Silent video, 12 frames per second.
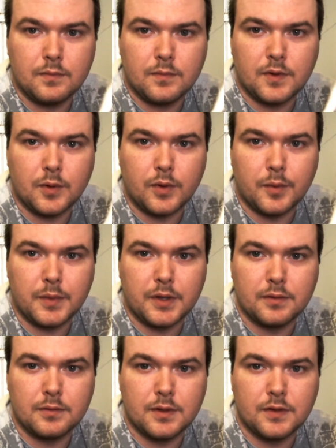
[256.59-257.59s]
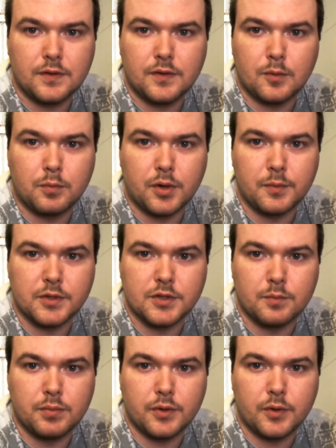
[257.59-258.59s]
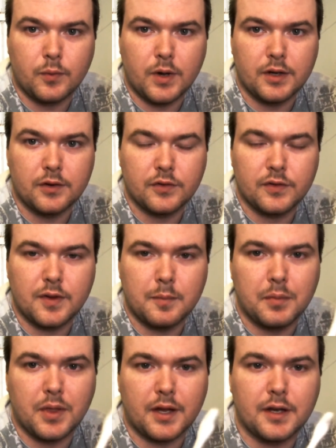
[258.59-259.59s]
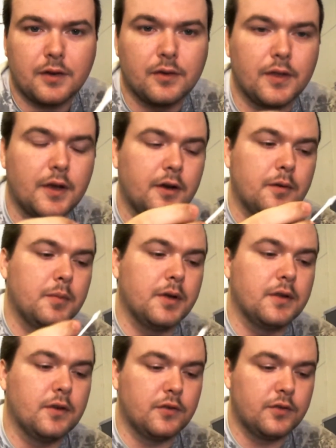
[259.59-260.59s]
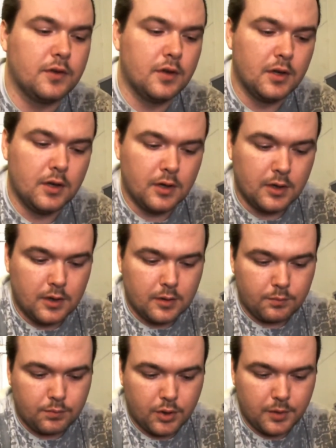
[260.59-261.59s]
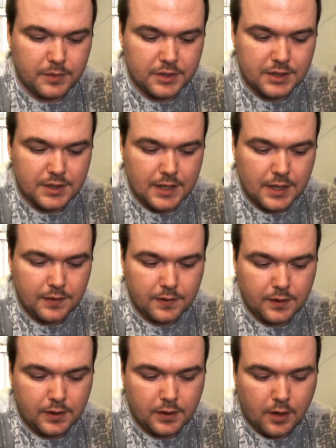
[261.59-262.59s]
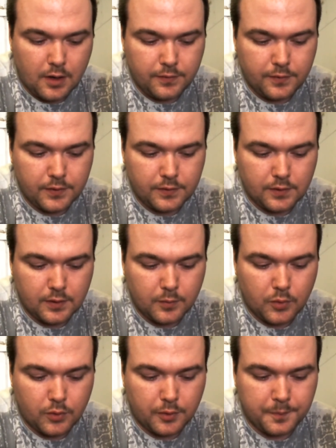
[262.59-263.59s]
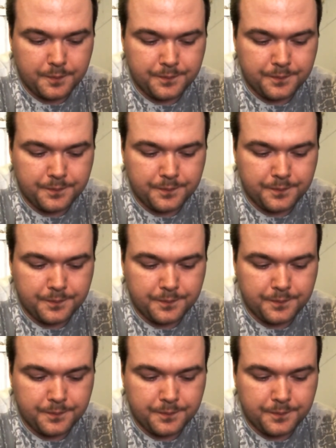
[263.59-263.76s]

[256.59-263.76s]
See what I mean? It's still pretty much completely white. There's some black here and there, but there's pretty much nothing to get off of this anymore.